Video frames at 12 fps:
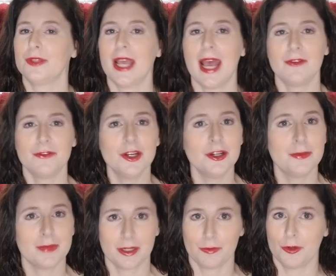They have very
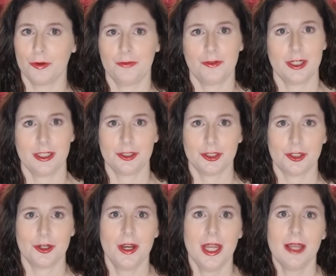minimal
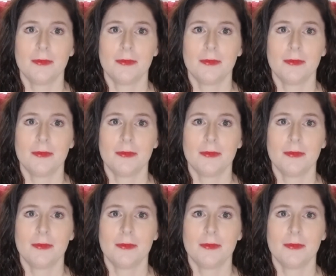furniture,